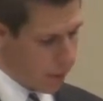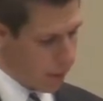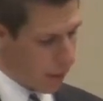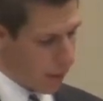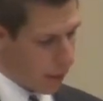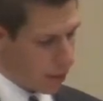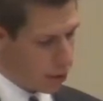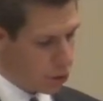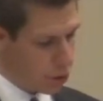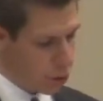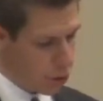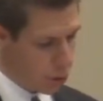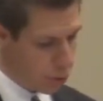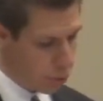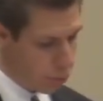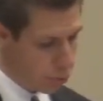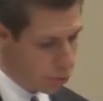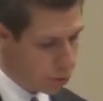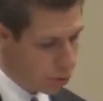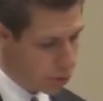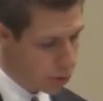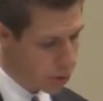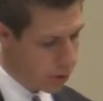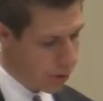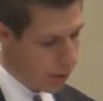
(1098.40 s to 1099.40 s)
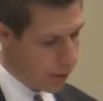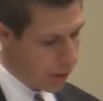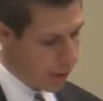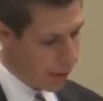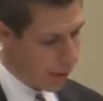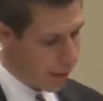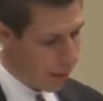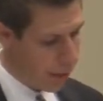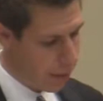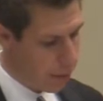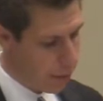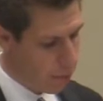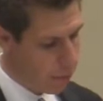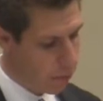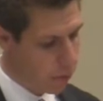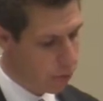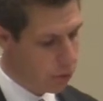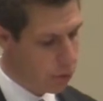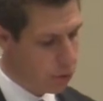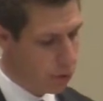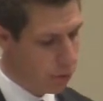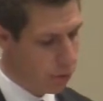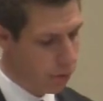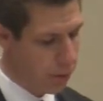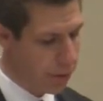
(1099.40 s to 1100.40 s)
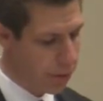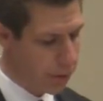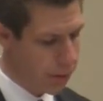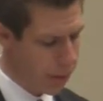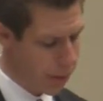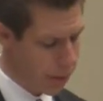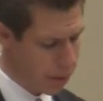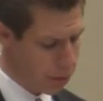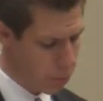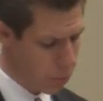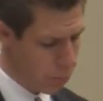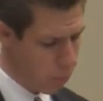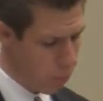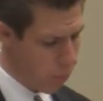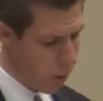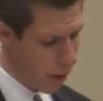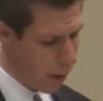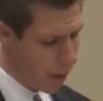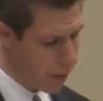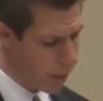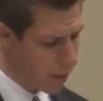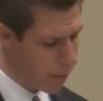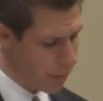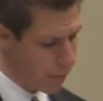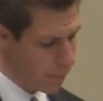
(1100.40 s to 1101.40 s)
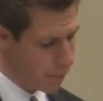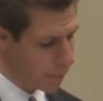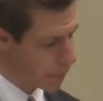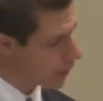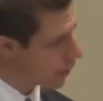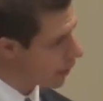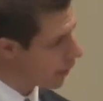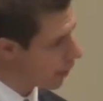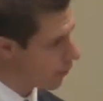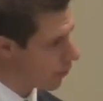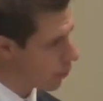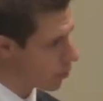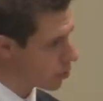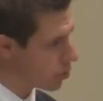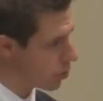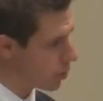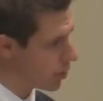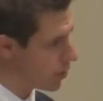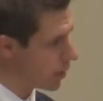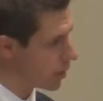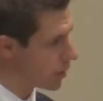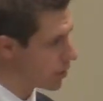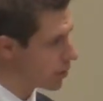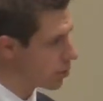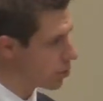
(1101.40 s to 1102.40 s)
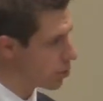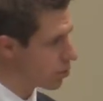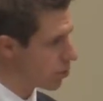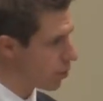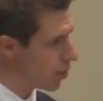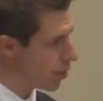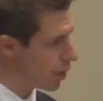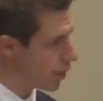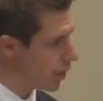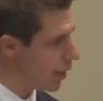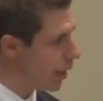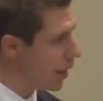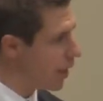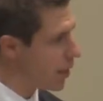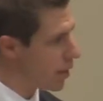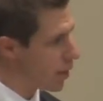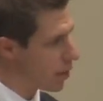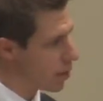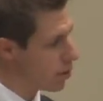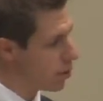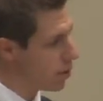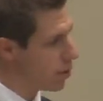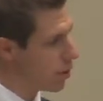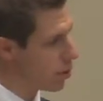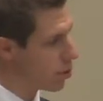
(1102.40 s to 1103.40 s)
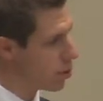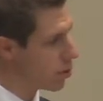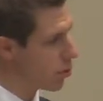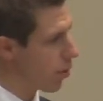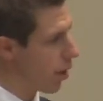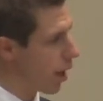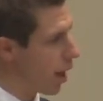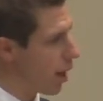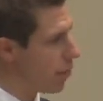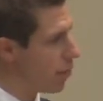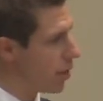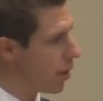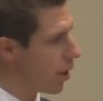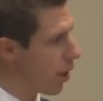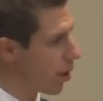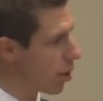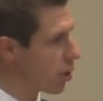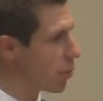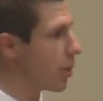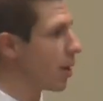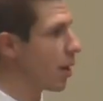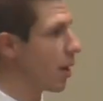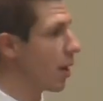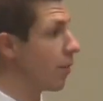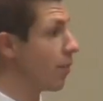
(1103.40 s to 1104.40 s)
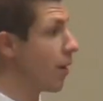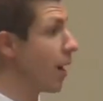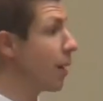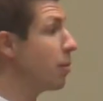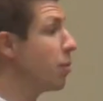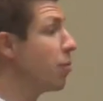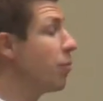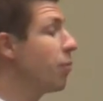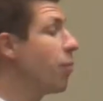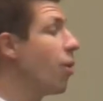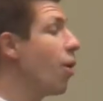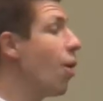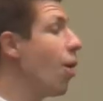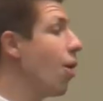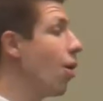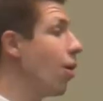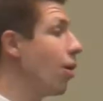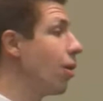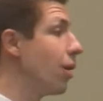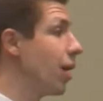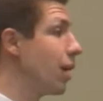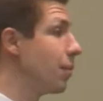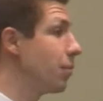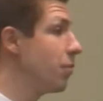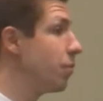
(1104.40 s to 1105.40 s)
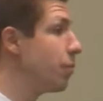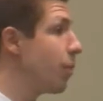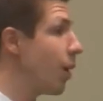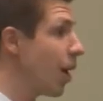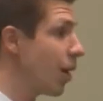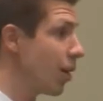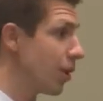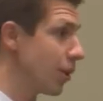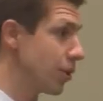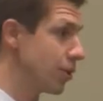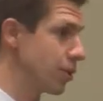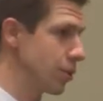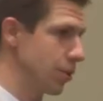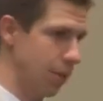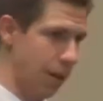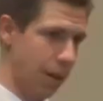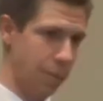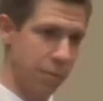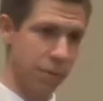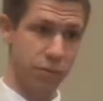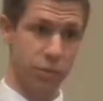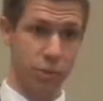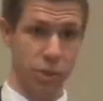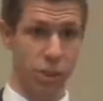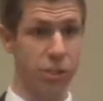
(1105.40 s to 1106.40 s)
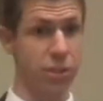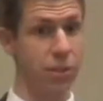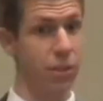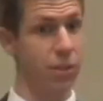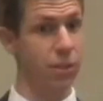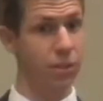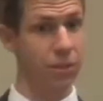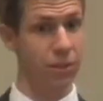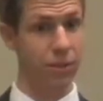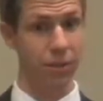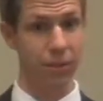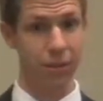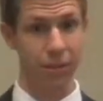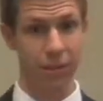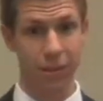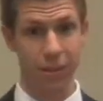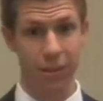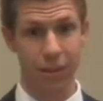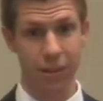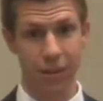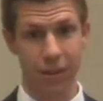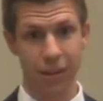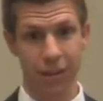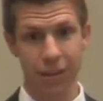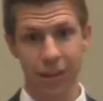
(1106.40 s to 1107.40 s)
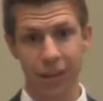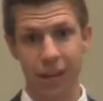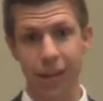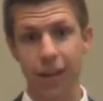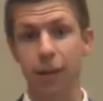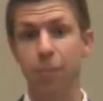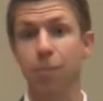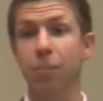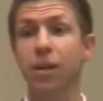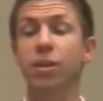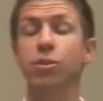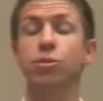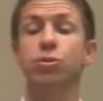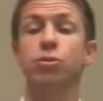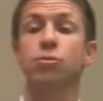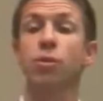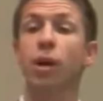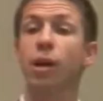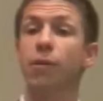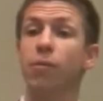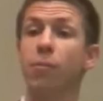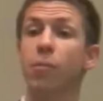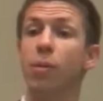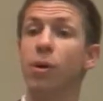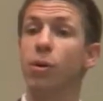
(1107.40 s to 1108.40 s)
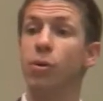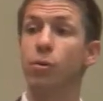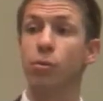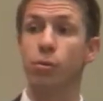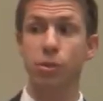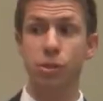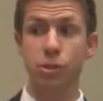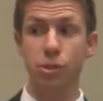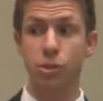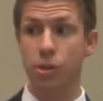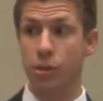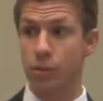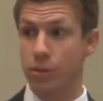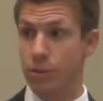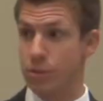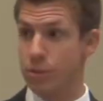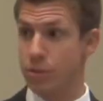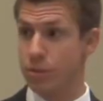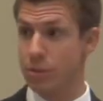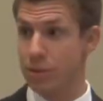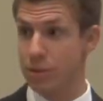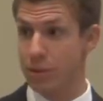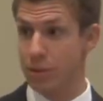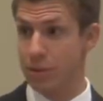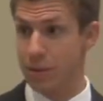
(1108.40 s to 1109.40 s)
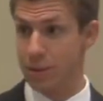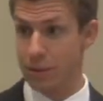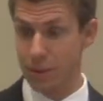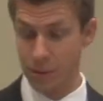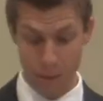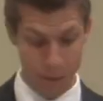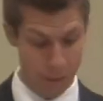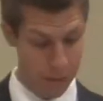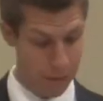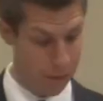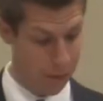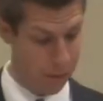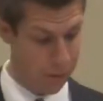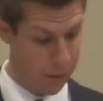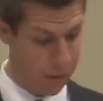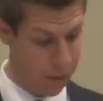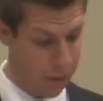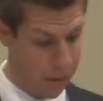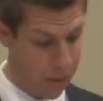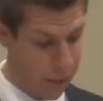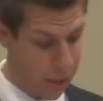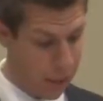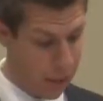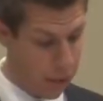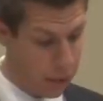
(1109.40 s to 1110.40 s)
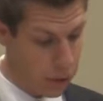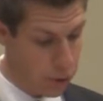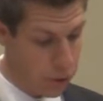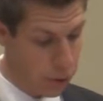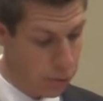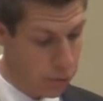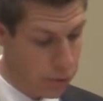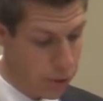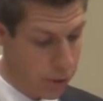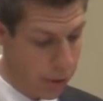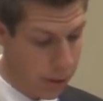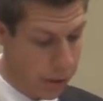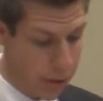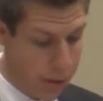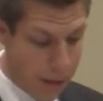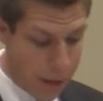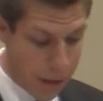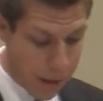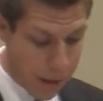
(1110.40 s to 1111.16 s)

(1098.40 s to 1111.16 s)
It's used in 1 Corinthians 1 and 1 Corinthians 3 to describe the argument of, I'm of Paul, I'm of Apollos, I'm of Jesus. It can be strife among Christians. It's used in